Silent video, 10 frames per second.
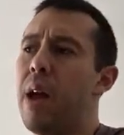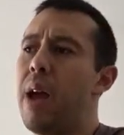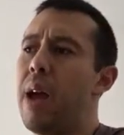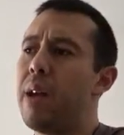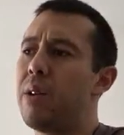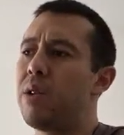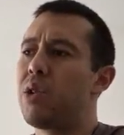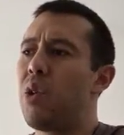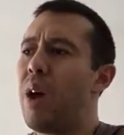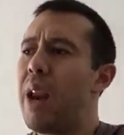and
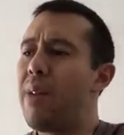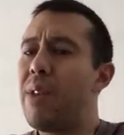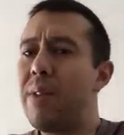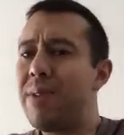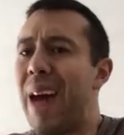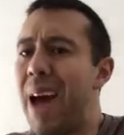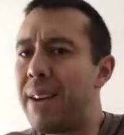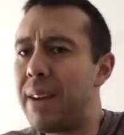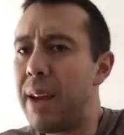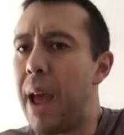I think
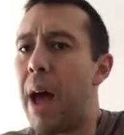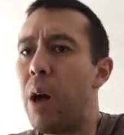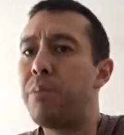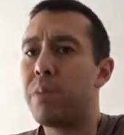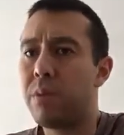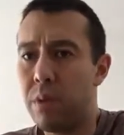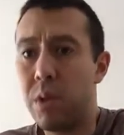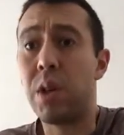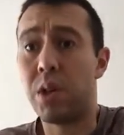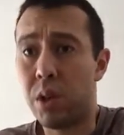that did help
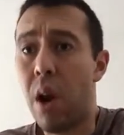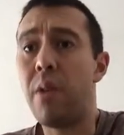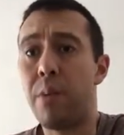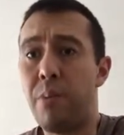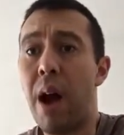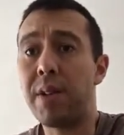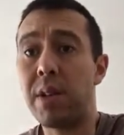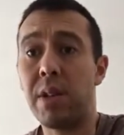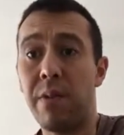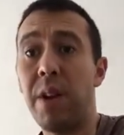to start the
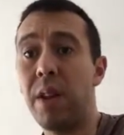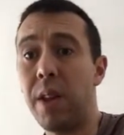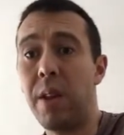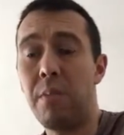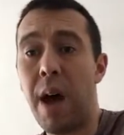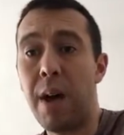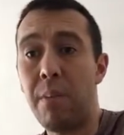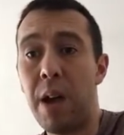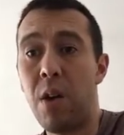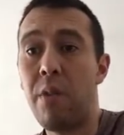process of healing
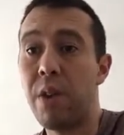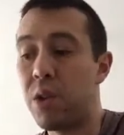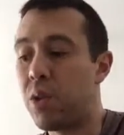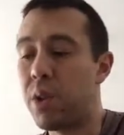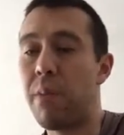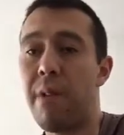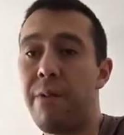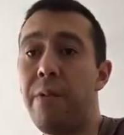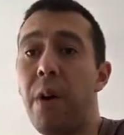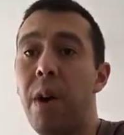my nerve issues in my
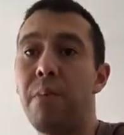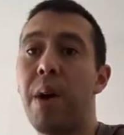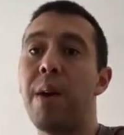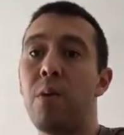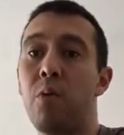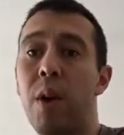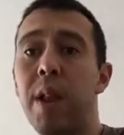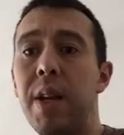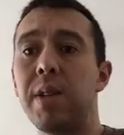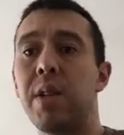foot. But
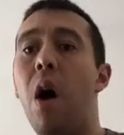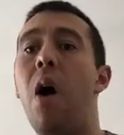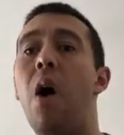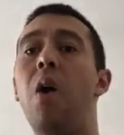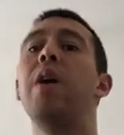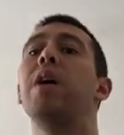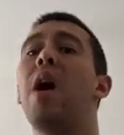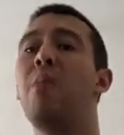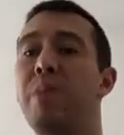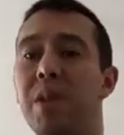really, it's the
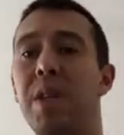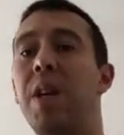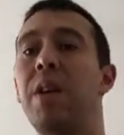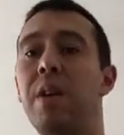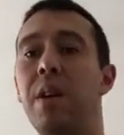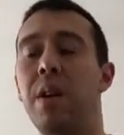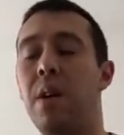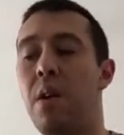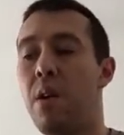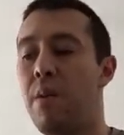all-encompassing
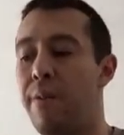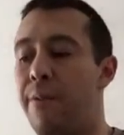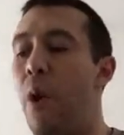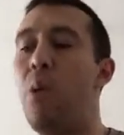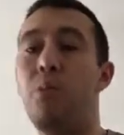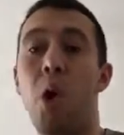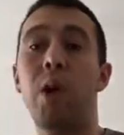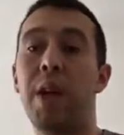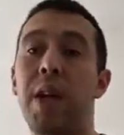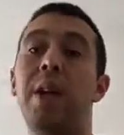foam
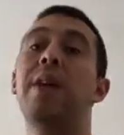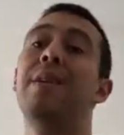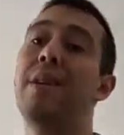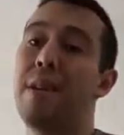rolling